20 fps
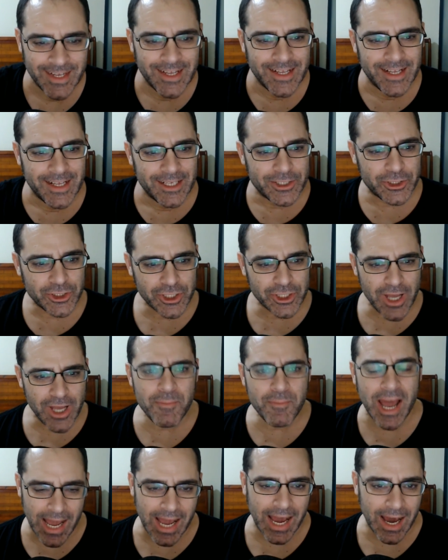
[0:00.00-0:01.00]

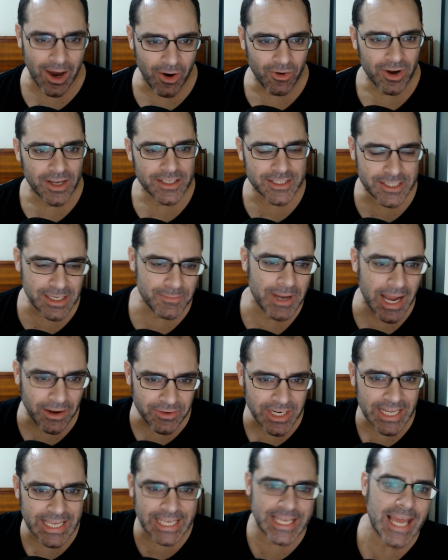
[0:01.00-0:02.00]
somehow
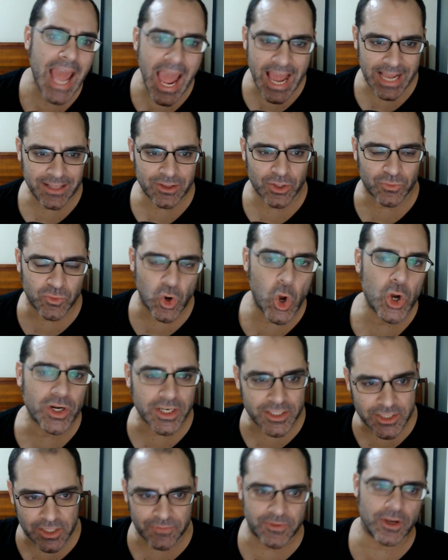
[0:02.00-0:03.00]
negate the
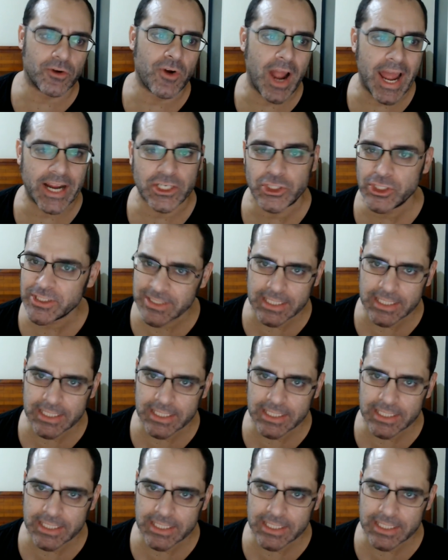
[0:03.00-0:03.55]
wrongness of your action?